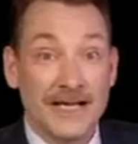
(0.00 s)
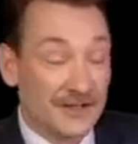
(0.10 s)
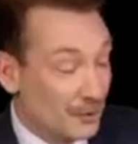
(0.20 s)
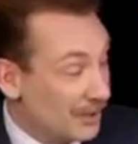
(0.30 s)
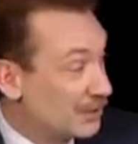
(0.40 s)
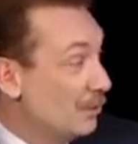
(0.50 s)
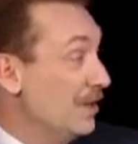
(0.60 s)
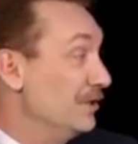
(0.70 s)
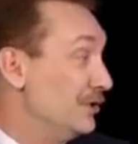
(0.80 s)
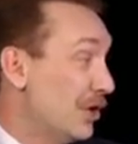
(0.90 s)
is going to
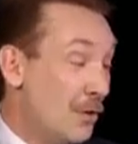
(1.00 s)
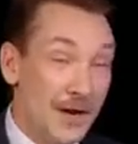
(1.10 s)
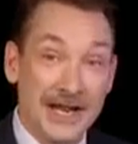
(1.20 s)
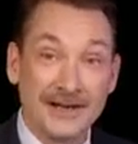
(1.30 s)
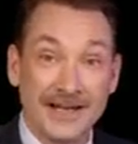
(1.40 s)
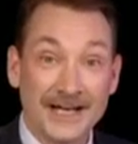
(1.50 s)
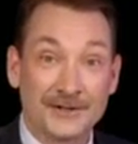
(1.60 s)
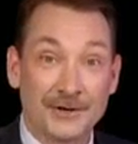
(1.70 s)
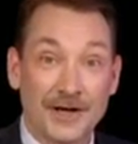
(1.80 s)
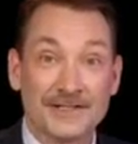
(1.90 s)
donate
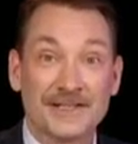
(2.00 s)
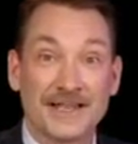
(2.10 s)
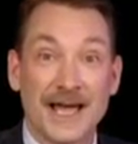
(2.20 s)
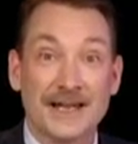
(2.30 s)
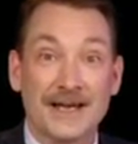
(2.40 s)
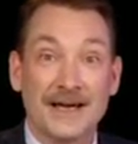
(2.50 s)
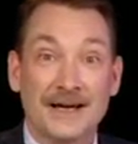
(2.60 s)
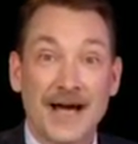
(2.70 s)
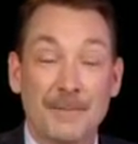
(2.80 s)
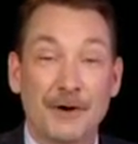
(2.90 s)
electrons to that
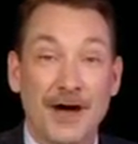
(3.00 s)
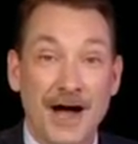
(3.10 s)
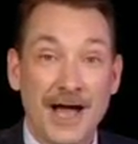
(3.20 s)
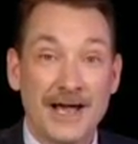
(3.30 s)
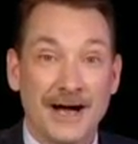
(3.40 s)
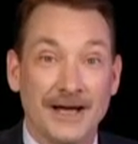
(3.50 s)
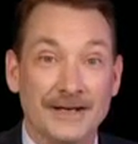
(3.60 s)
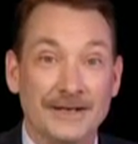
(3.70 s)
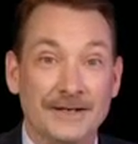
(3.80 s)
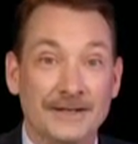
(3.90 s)
copper
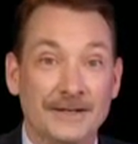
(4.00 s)
ion.